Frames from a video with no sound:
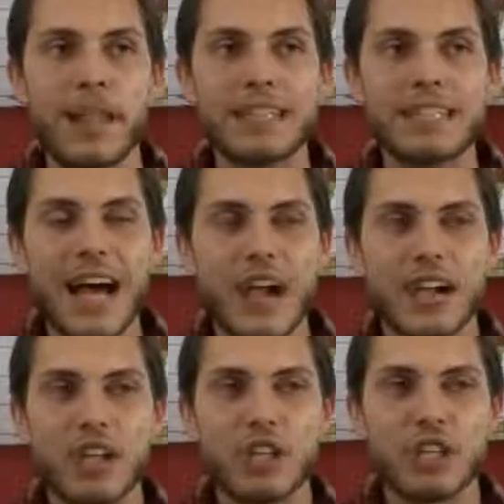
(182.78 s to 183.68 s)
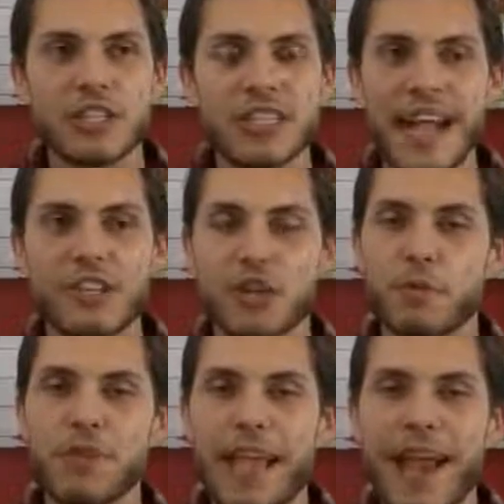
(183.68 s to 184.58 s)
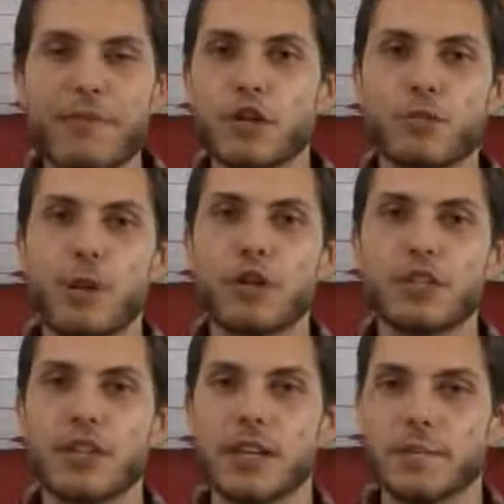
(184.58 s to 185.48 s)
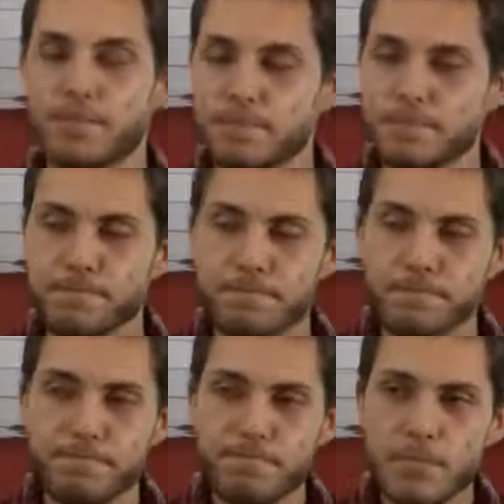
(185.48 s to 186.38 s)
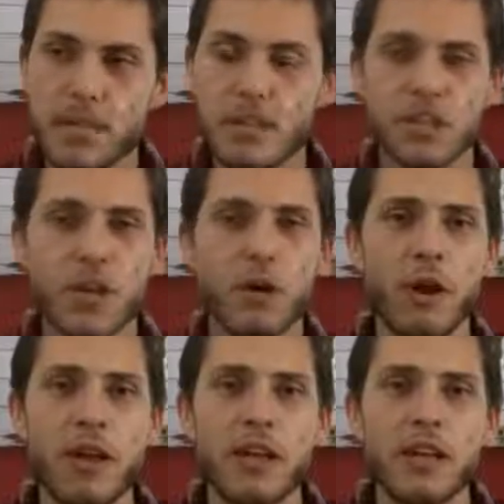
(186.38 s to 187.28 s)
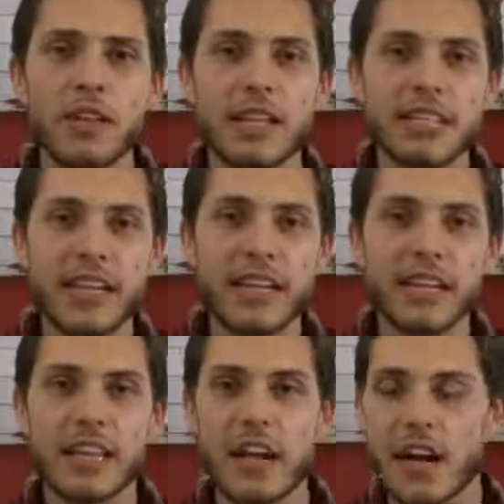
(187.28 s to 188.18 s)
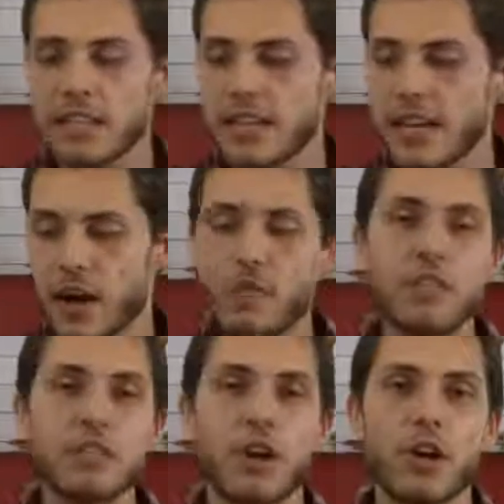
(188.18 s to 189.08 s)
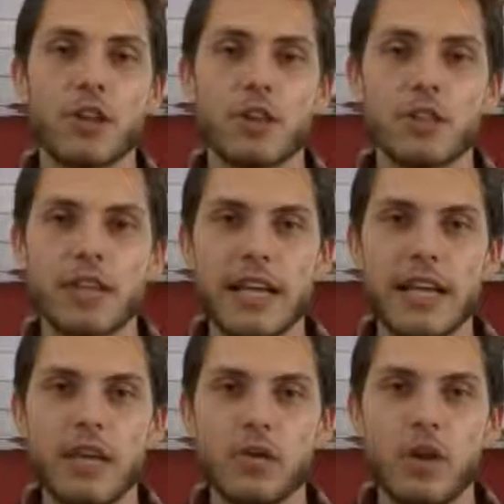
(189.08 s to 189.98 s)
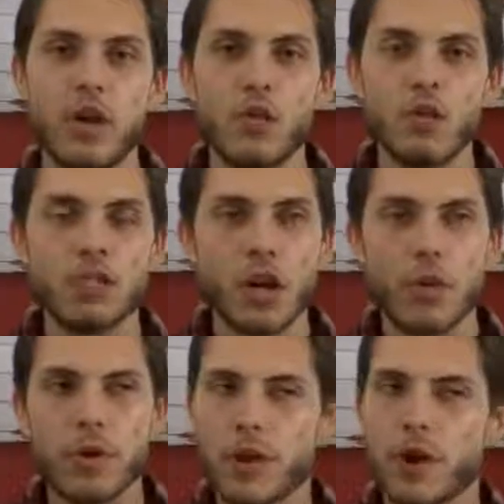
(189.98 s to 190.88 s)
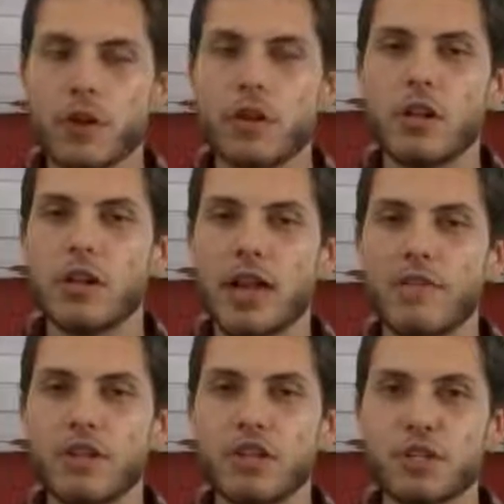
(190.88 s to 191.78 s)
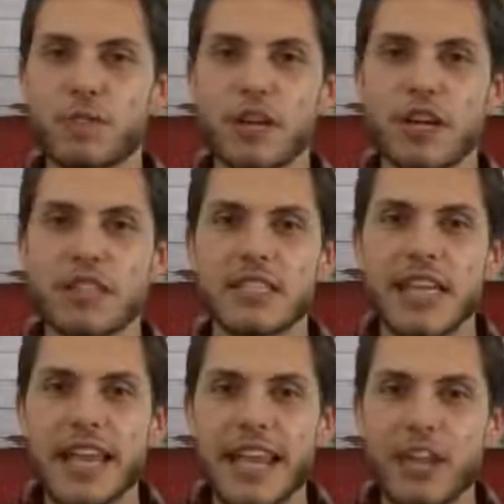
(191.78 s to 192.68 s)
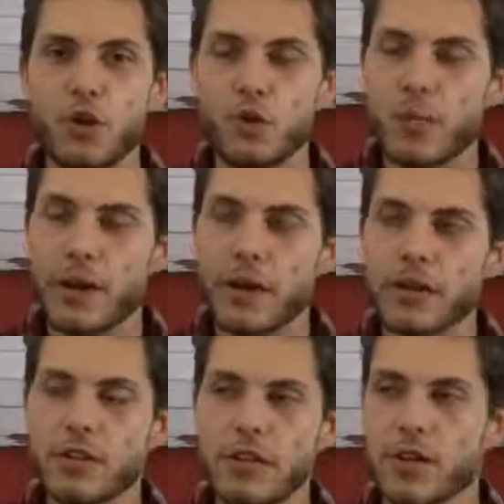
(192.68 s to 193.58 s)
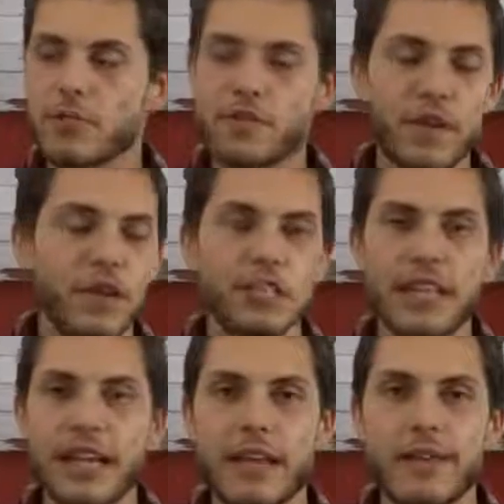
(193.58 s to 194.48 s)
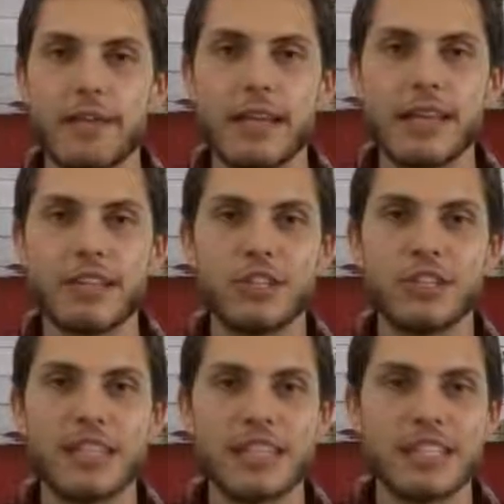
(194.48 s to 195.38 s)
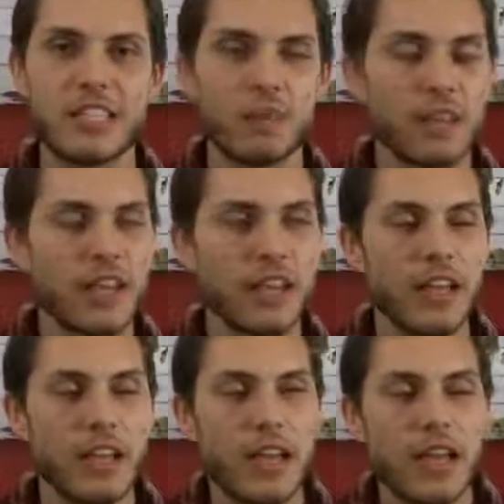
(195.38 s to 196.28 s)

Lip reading: it's not going to just snatch up the average person. So let's get into the content of these articles, and we'll start with Article 11 just because it numerically comes first, and it's something